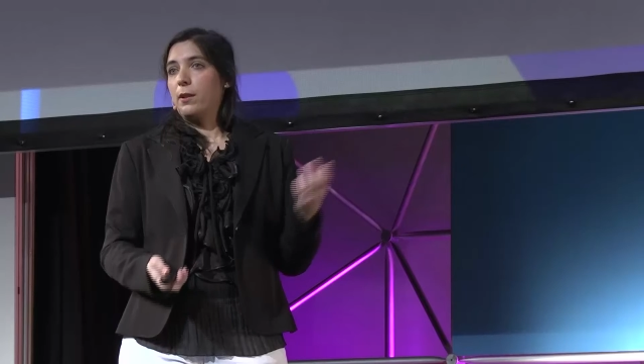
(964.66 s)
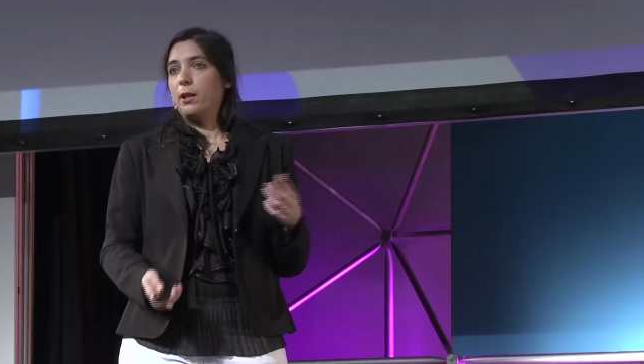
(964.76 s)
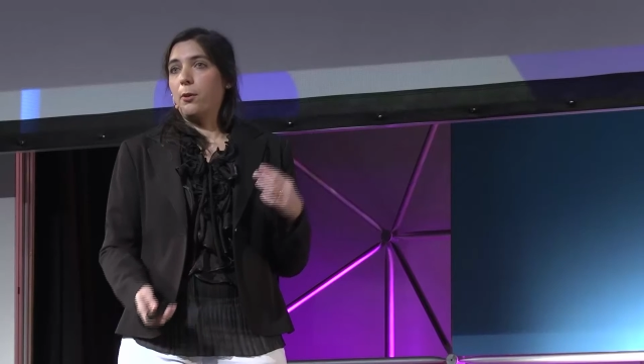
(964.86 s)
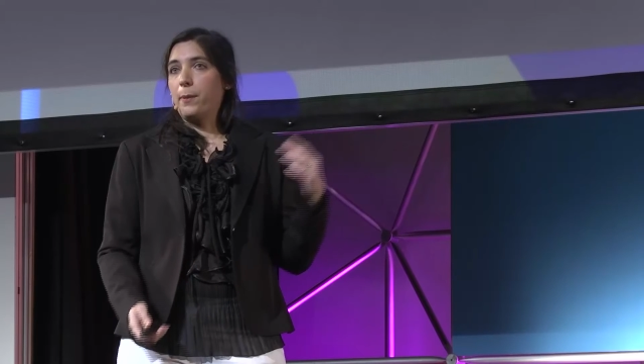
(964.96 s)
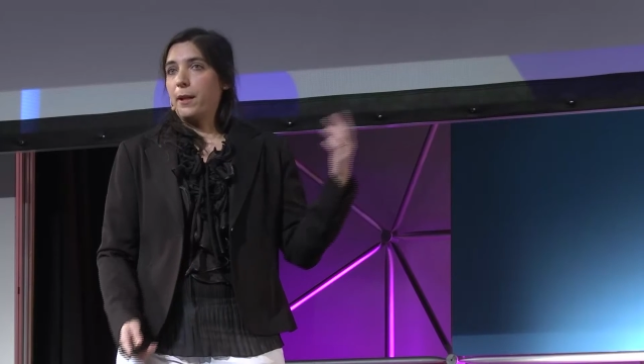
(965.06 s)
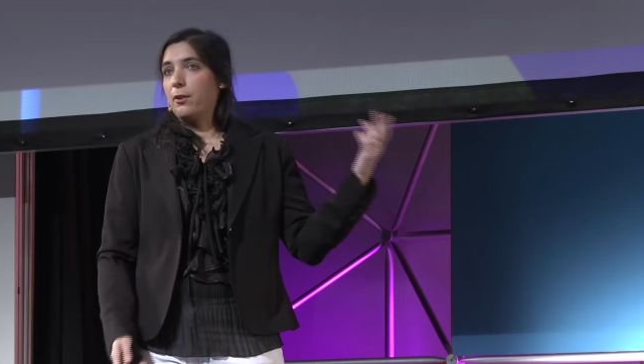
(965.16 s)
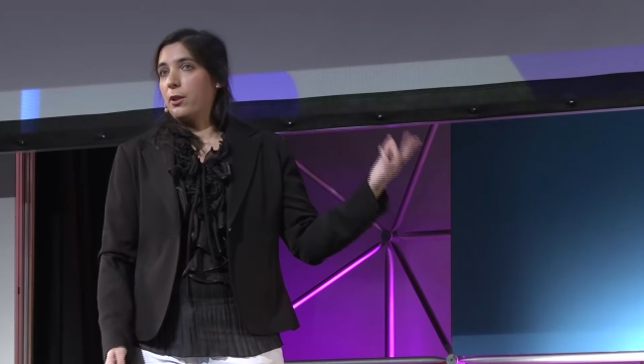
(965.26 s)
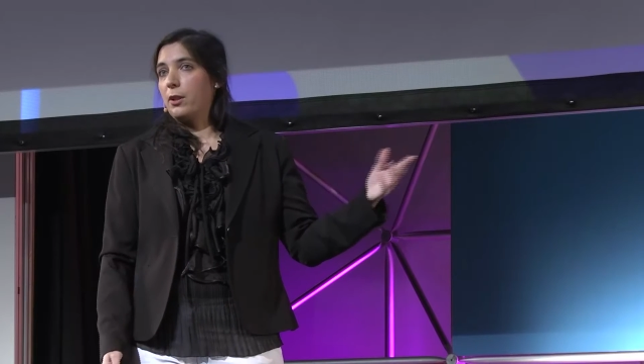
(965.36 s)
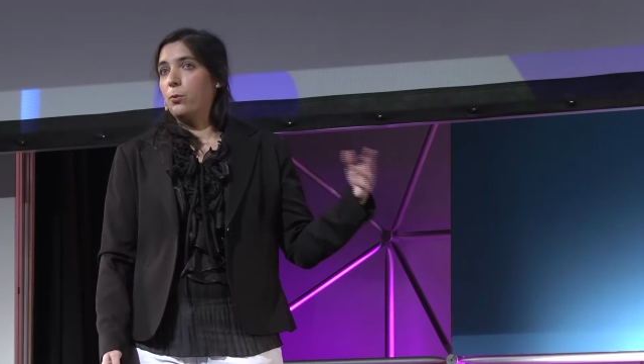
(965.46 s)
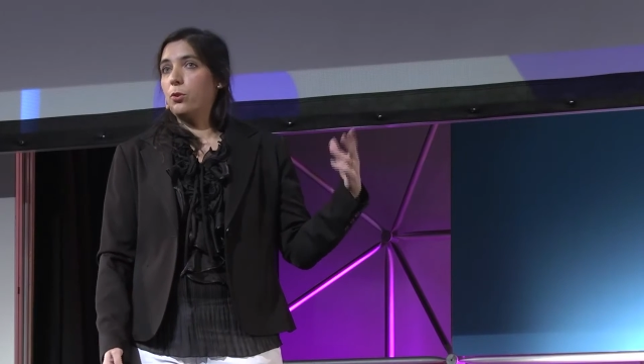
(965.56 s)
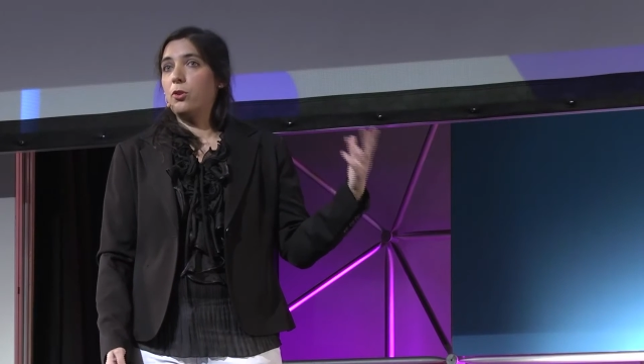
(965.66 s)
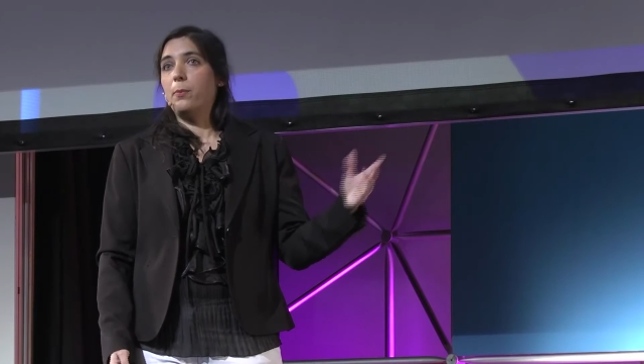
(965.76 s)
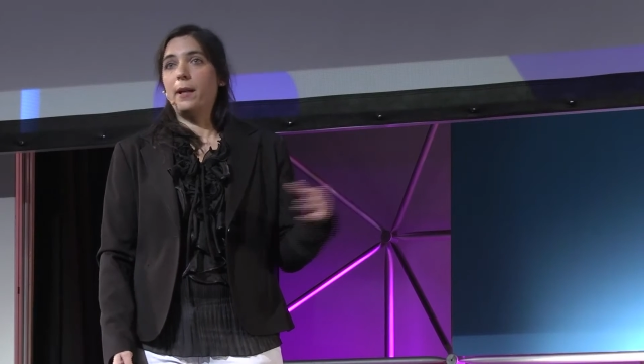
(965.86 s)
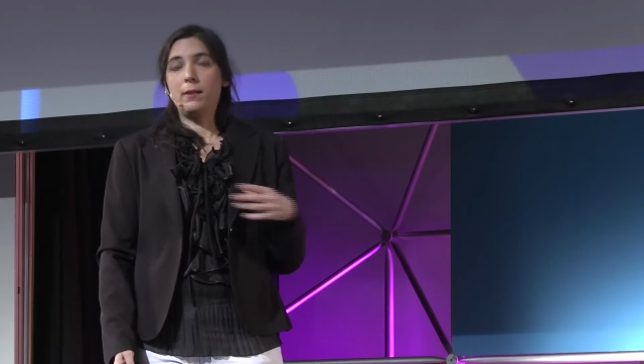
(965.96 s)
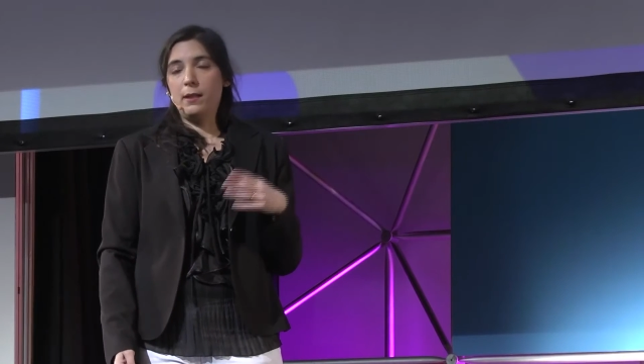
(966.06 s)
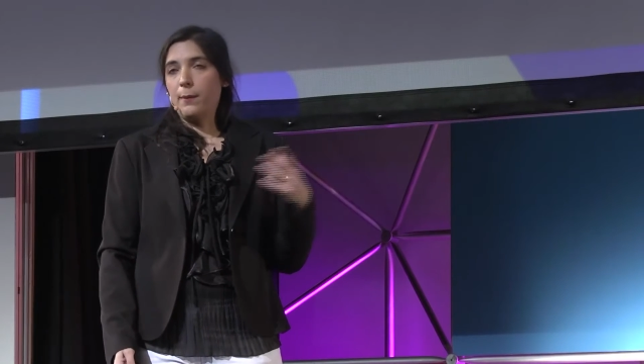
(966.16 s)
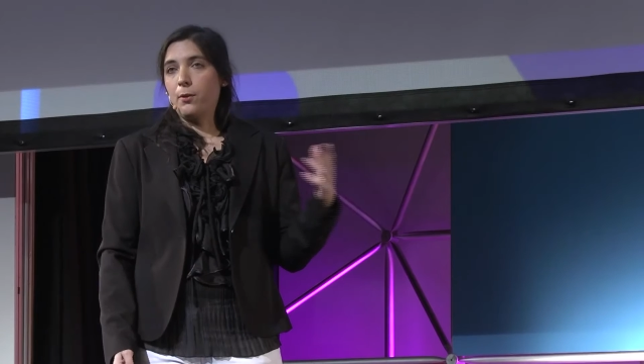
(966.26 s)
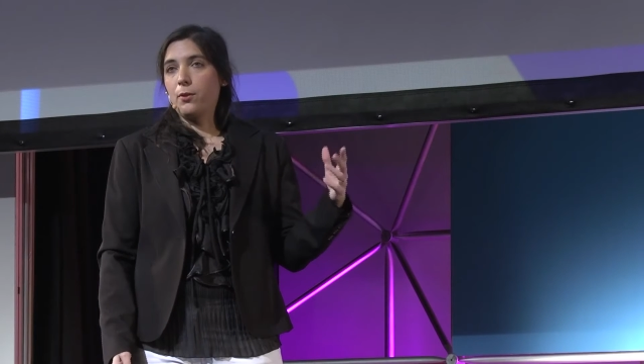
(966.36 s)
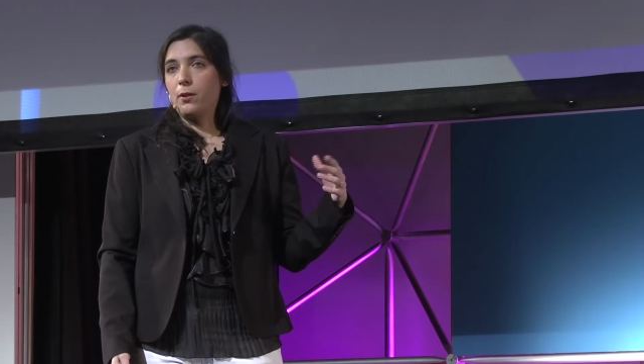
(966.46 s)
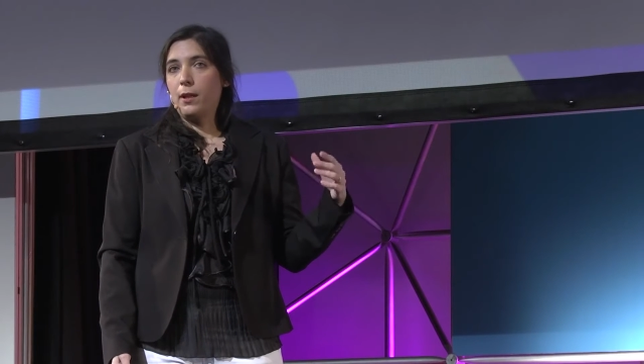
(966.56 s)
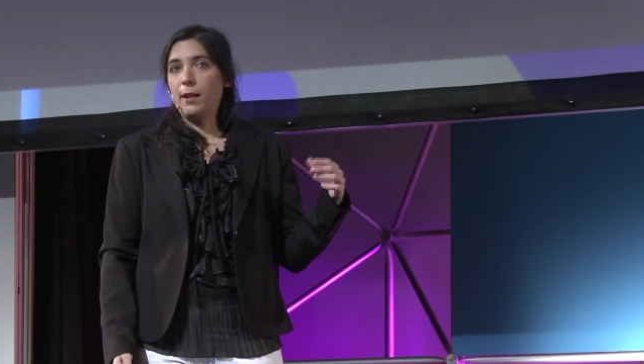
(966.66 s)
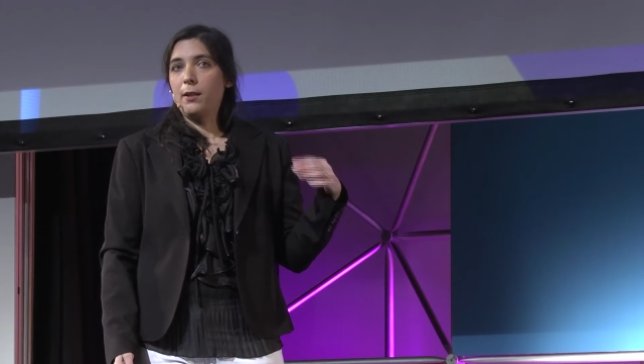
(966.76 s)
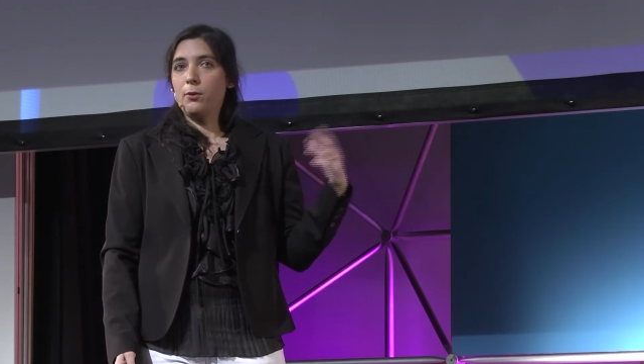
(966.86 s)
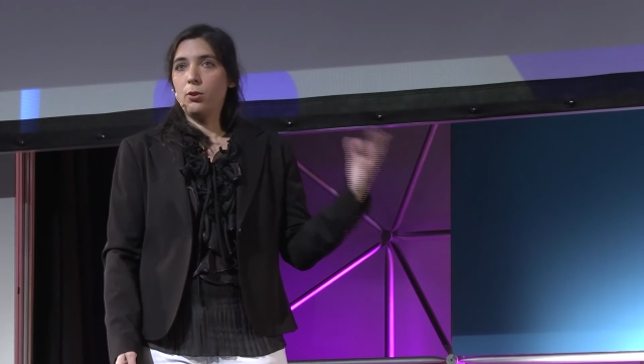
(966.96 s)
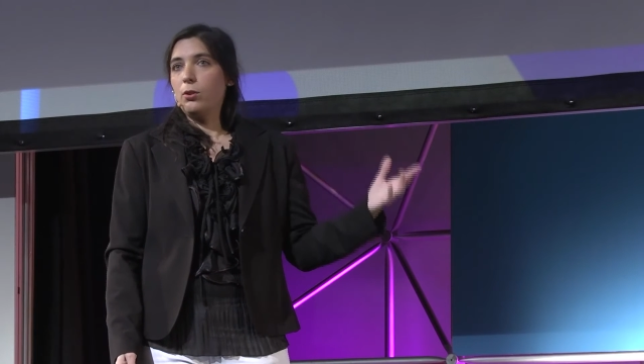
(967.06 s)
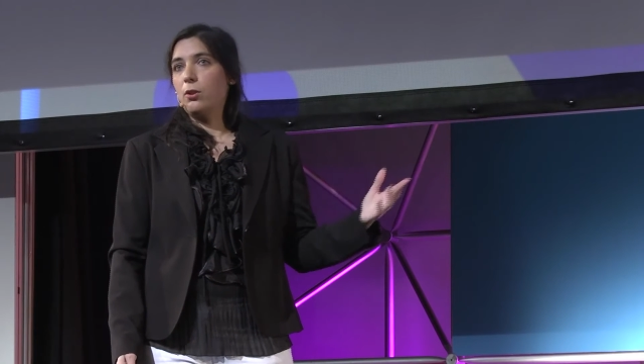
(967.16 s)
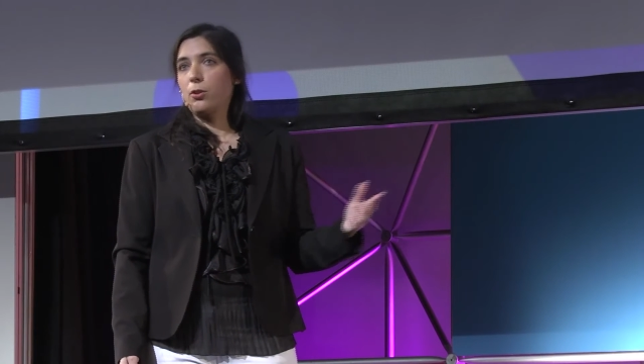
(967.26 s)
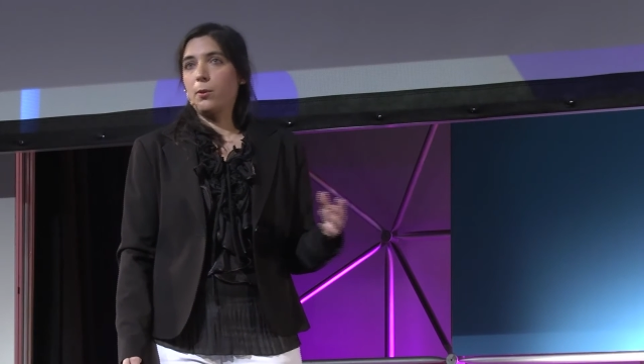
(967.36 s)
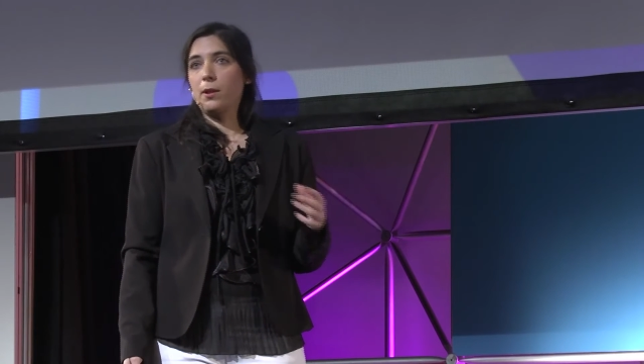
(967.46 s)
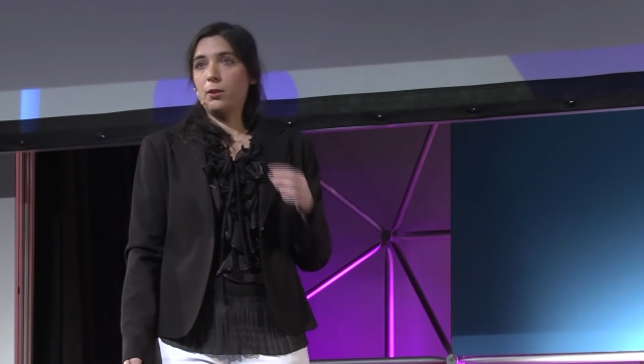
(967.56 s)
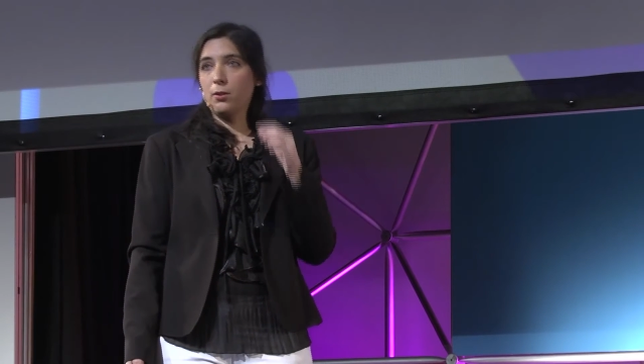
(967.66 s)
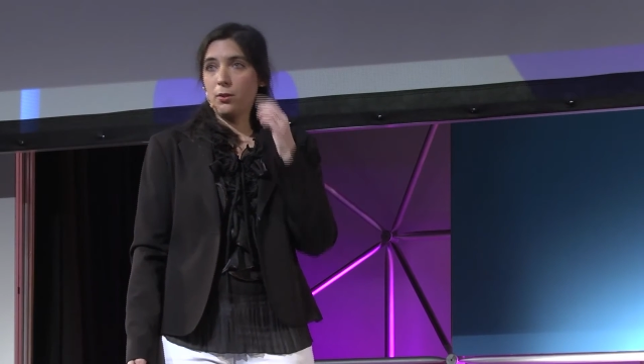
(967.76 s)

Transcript: we want to use it for attributes